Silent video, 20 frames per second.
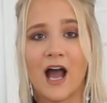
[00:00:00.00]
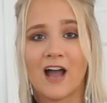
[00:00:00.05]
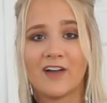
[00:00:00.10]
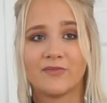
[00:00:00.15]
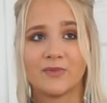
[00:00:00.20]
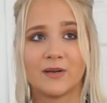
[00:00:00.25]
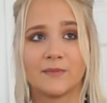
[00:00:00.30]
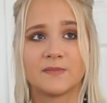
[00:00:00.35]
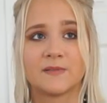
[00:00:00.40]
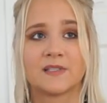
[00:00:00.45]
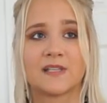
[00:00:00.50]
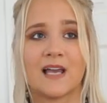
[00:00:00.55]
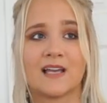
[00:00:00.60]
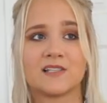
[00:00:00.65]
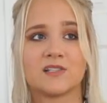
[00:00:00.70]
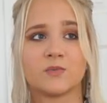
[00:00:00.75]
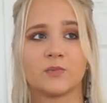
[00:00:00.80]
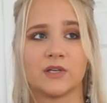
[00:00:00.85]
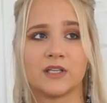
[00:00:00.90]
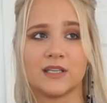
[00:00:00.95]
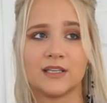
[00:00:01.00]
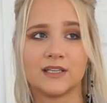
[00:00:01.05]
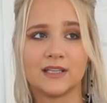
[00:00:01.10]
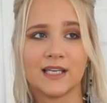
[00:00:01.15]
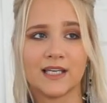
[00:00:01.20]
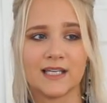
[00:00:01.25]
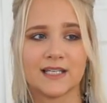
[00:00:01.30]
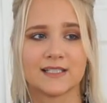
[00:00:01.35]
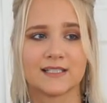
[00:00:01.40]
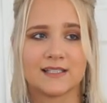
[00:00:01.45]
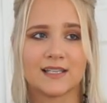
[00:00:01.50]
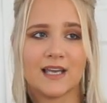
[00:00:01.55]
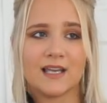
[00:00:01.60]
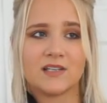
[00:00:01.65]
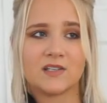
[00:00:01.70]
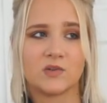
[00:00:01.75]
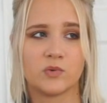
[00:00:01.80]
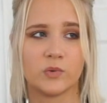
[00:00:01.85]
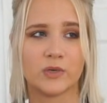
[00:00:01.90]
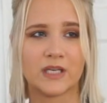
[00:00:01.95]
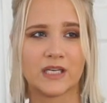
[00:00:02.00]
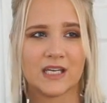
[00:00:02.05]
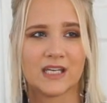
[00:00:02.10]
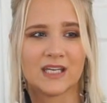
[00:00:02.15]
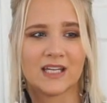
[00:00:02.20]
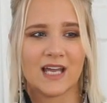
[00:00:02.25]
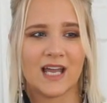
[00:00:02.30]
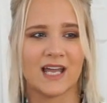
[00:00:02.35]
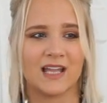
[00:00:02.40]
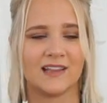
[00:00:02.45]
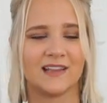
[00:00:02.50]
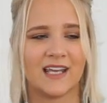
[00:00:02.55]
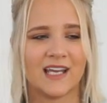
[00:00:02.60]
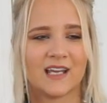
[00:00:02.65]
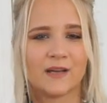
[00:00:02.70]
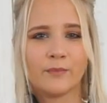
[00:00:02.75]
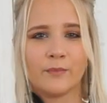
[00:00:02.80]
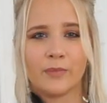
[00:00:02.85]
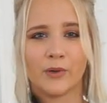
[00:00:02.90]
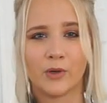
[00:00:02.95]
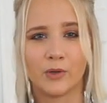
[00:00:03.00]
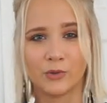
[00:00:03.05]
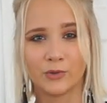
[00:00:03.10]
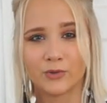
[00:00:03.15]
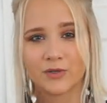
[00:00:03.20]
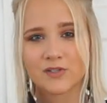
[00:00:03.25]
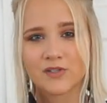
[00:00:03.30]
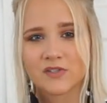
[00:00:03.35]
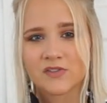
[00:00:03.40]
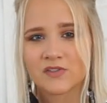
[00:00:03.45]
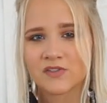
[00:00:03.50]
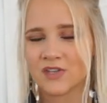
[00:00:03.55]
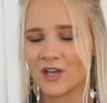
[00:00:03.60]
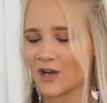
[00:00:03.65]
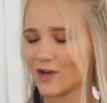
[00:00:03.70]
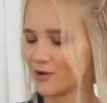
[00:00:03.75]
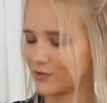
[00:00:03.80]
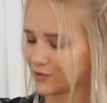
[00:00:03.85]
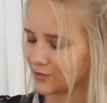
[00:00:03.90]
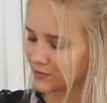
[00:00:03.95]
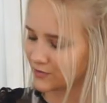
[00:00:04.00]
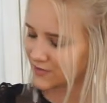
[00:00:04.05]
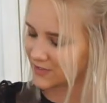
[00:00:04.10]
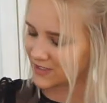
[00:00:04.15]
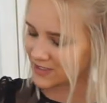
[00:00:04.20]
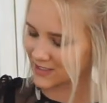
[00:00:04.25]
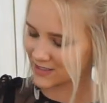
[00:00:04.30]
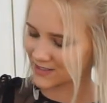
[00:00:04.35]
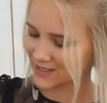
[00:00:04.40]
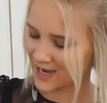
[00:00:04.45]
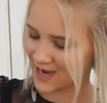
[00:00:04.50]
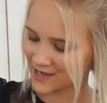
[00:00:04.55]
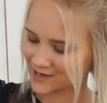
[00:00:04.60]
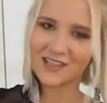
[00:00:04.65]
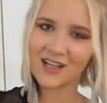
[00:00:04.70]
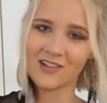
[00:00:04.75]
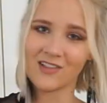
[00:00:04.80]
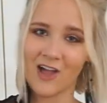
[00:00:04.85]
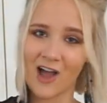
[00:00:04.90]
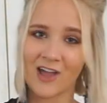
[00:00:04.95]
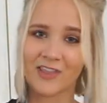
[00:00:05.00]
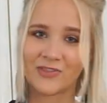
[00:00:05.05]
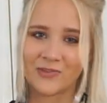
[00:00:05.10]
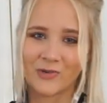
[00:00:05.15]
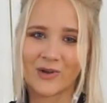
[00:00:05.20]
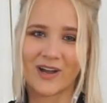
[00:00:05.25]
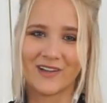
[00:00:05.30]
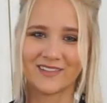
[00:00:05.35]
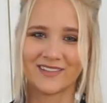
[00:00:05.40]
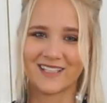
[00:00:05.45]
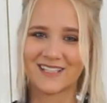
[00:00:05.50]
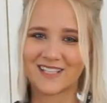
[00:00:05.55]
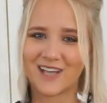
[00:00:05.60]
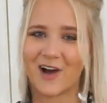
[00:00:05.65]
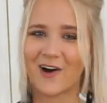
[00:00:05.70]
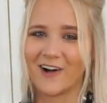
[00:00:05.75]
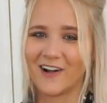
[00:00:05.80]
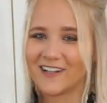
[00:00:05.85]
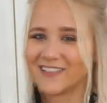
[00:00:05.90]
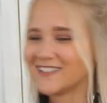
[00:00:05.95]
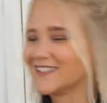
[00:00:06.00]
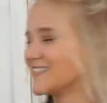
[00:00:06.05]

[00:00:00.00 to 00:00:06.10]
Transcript: I've been obsessed with lace, tweed, and like bows, so you'll see that a lot throughout this haul